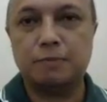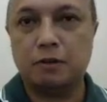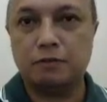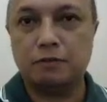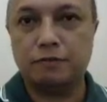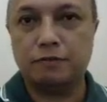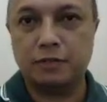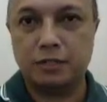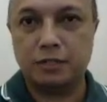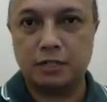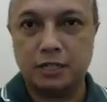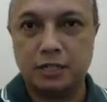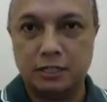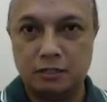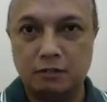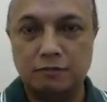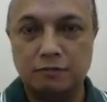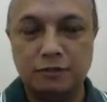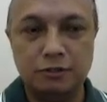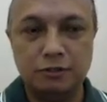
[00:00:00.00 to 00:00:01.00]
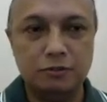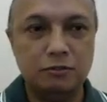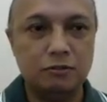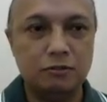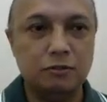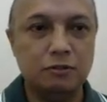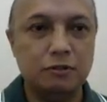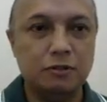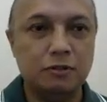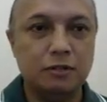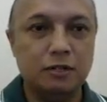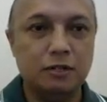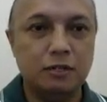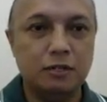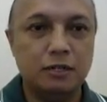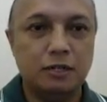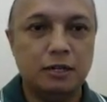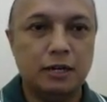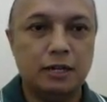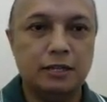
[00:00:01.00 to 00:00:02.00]
of an interview
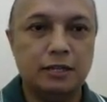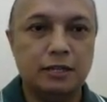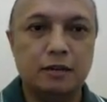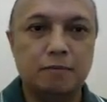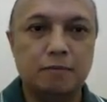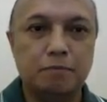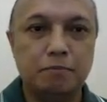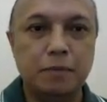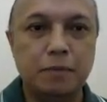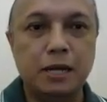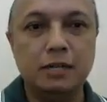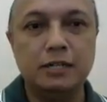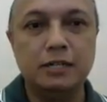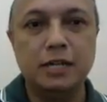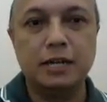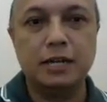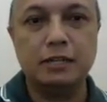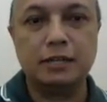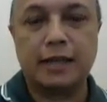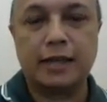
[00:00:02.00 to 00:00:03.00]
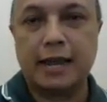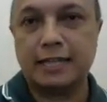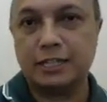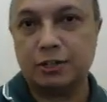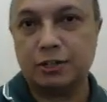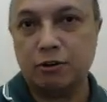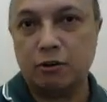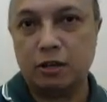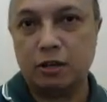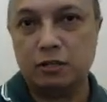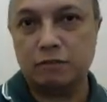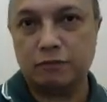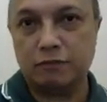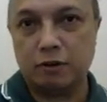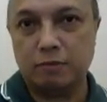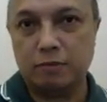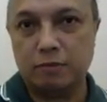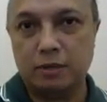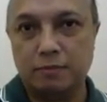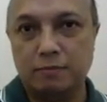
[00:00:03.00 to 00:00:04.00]
and then building the categories
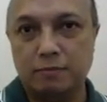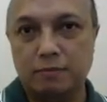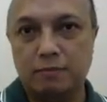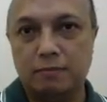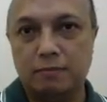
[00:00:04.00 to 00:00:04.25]
from them.